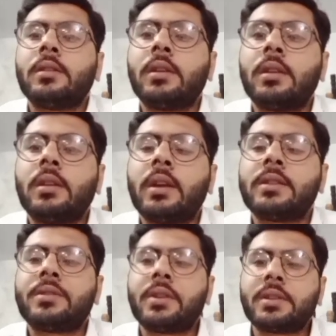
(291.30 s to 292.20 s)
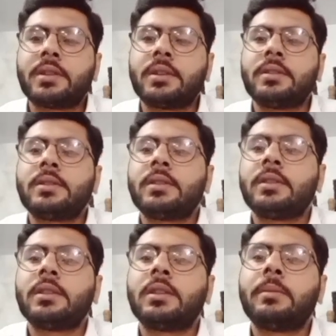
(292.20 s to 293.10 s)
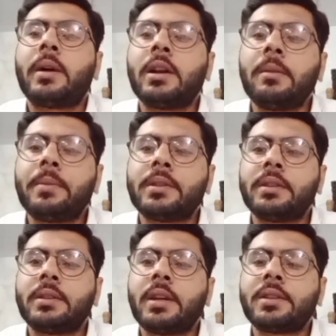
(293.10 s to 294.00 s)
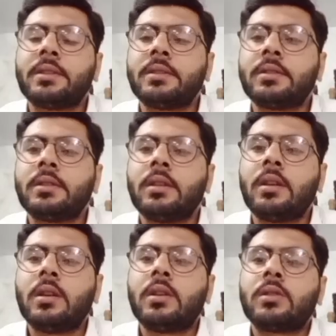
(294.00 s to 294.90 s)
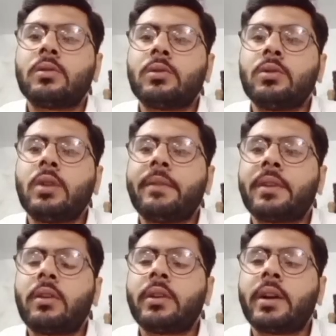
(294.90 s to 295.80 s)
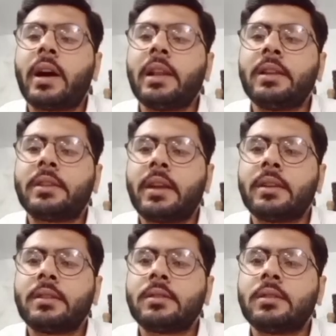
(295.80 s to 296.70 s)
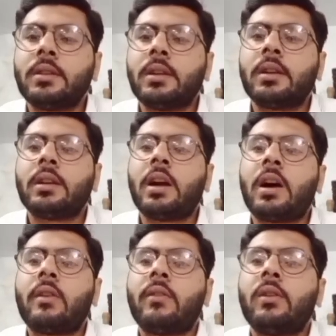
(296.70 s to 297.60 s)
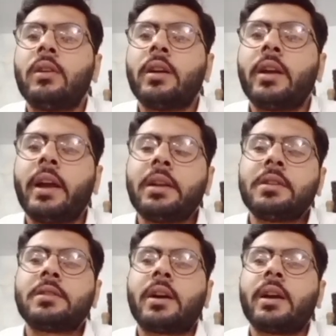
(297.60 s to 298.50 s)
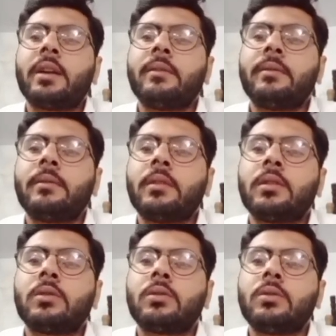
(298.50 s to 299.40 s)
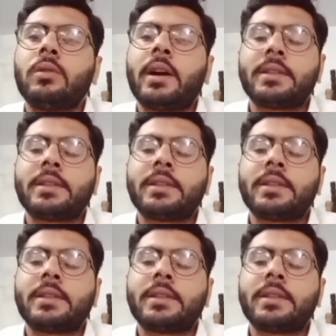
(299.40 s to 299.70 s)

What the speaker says: the instructions, the model presentations, so you have covered all the things. Now, it is time to